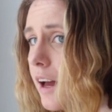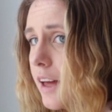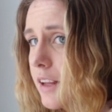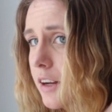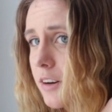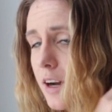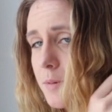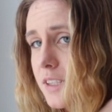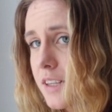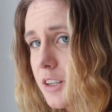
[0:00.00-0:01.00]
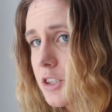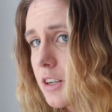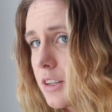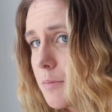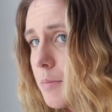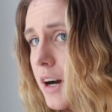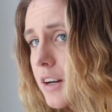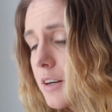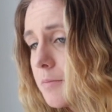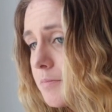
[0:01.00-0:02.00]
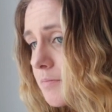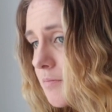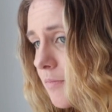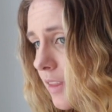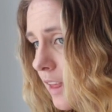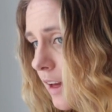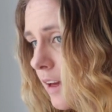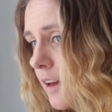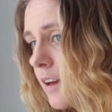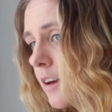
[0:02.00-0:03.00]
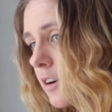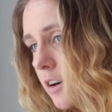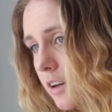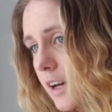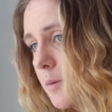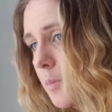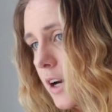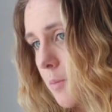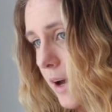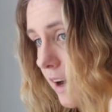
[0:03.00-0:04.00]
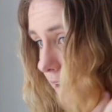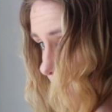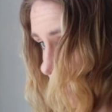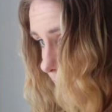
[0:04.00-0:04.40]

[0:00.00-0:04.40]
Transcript: and then grab the section on the bottom, curl it, put it back.